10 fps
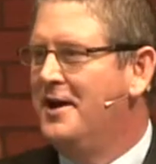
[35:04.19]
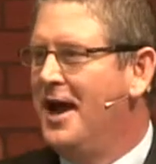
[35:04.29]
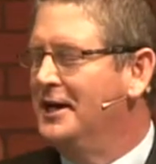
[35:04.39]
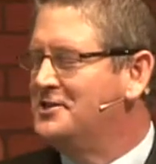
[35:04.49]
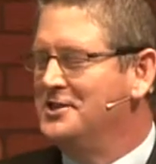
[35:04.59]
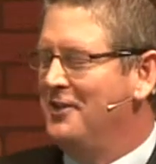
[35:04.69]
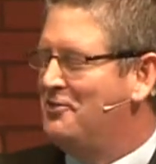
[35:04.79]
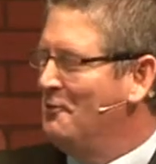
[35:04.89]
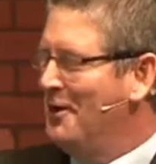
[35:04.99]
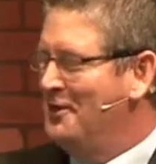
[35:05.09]
And it's not the
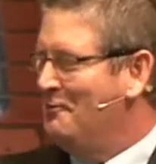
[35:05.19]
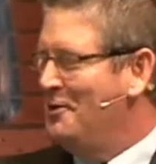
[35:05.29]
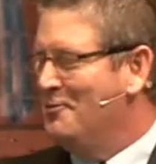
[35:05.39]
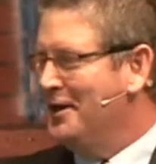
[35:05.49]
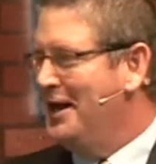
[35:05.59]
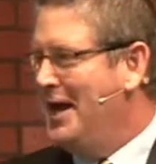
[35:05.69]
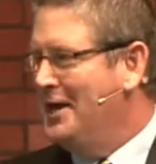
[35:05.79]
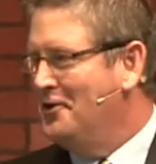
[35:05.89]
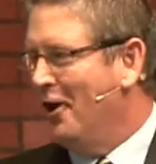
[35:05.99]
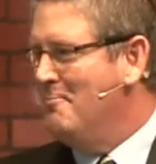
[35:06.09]
way that we want to
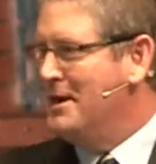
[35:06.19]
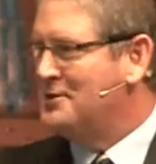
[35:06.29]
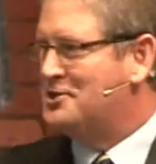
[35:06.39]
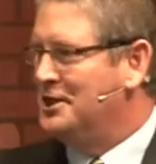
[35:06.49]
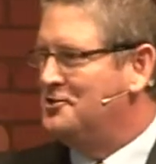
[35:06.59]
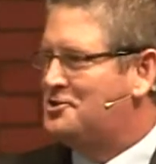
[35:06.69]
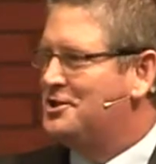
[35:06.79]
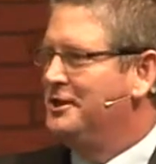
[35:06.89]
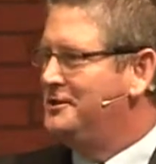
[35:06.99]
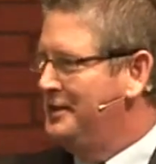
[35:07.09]
end our message
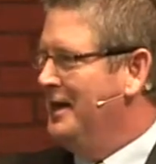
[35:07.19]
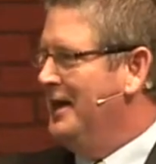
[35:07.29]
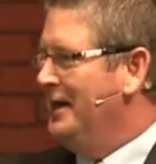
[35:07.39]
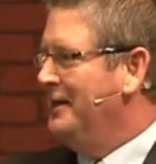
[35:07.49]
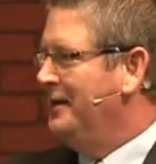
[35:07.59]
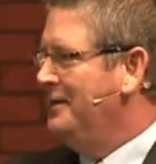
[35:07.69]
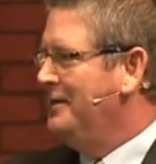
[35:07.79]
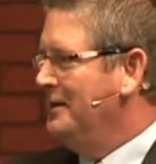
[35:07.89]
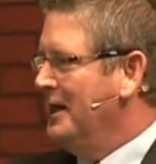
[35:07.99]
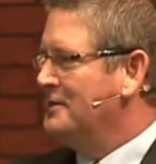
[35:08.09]
today.
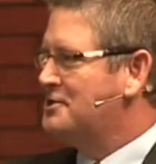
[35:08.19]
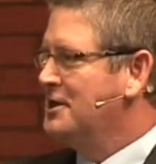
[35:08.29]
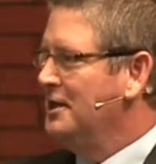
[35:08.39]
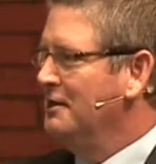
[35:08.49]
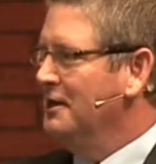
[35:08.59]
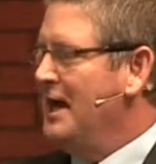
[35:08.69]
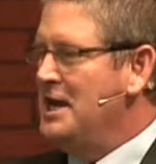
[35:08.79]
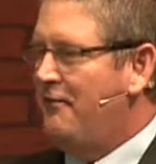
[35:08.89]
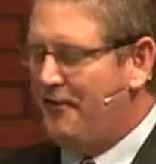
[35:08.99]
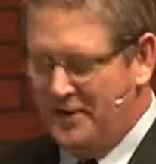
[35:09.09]
Yes,
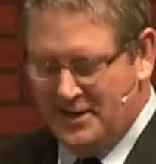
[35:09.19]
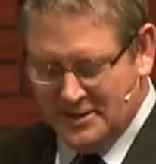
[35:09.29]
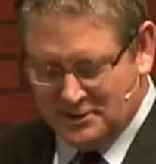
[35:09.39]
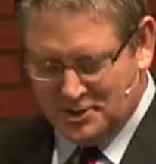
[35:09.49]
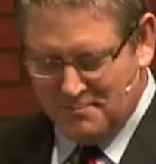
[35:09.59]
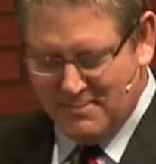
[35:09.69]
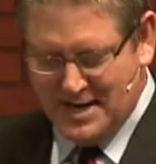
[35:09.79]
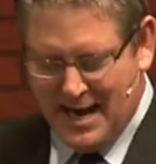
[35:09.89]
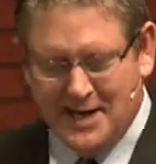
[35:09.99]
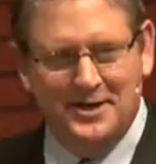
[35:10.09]
life is
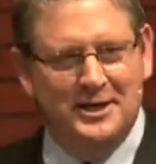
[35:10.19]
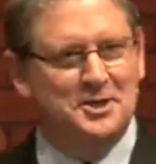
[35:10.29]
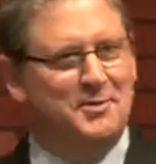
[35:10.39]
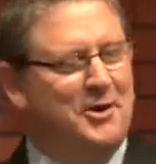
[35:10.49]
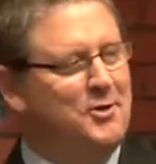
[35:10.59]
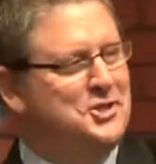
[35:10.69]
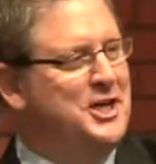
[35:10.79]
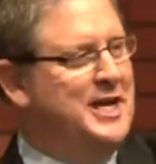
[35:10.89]
monotonous, but I want you to